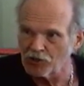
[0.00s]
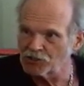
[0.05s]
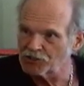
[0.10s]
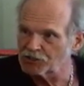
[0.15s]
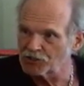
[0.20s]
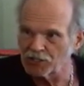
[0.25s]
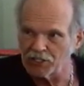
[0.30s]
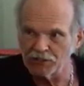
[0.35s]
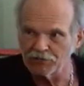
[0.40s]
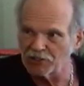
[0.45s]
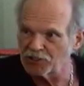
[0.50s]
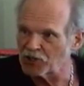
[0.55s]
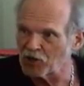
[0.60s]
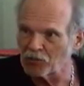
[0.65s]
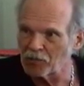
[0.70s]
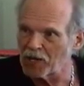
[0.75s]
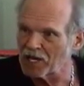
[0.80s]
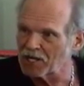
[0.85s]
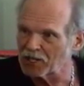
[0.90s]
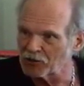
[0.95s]
Those are even
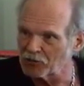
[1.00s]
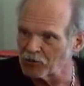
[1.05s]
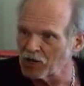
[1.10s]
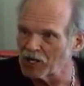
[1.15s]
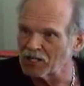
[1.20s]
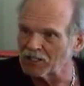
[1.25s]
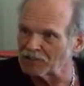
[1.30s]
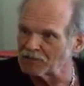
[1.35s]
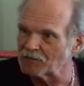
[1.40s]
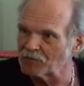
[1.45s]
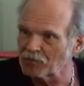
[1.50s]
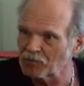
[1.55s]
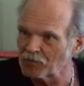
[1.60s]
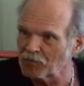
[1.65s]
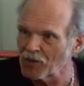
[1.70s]
no matter what.